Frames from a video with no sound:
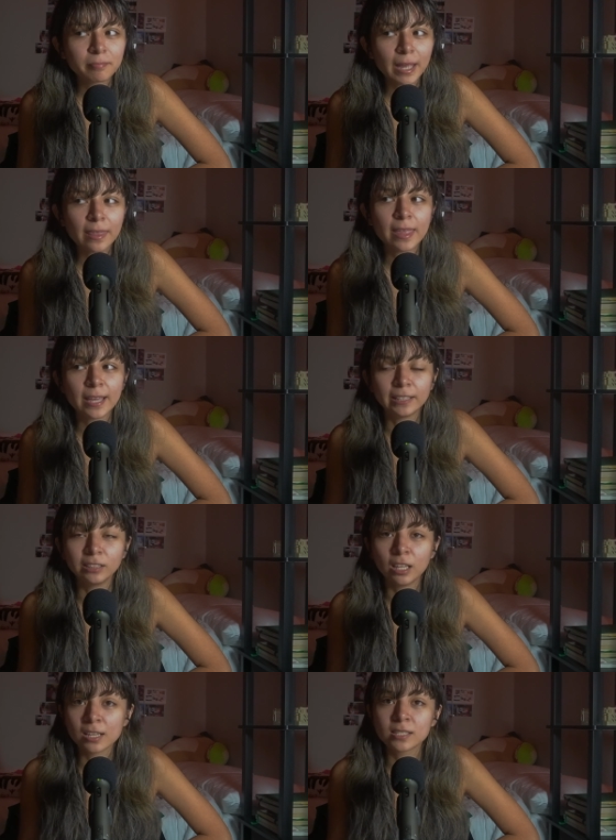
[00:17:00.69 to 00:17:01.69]
I think I
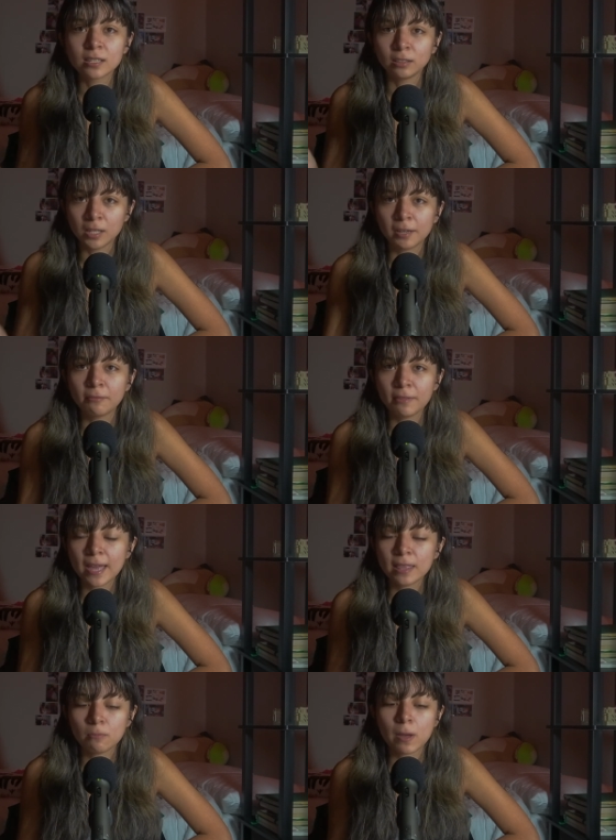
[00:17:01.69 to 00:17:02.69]
lost a lot of
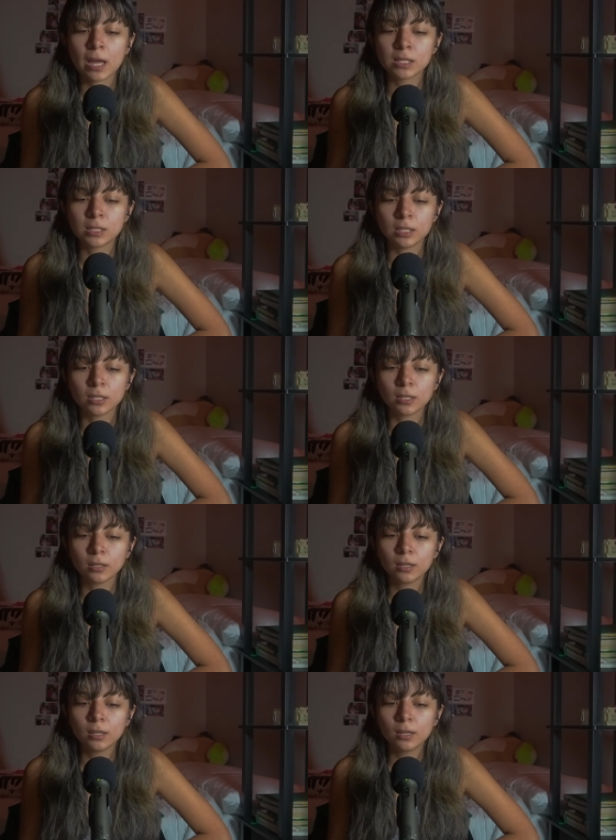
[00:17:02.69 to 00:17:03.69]
that in the past
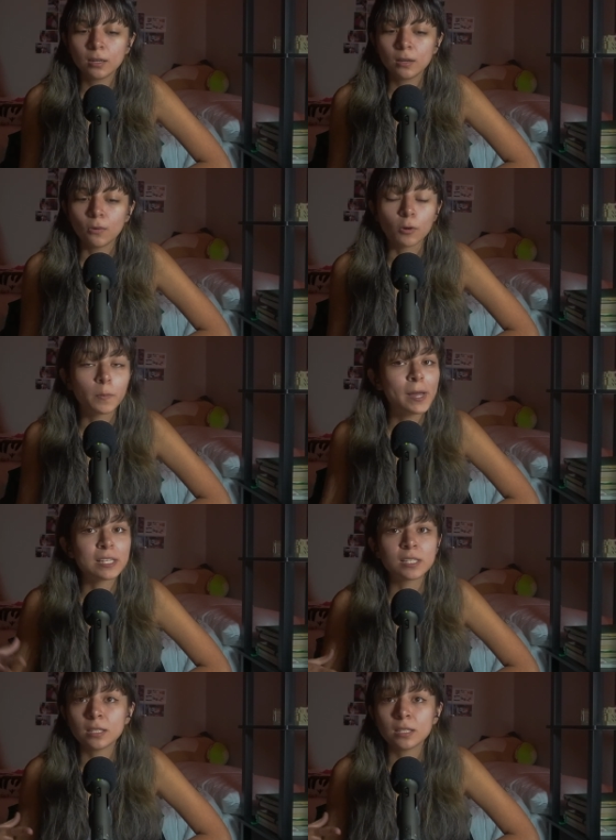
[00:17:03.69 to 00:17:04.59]
year or past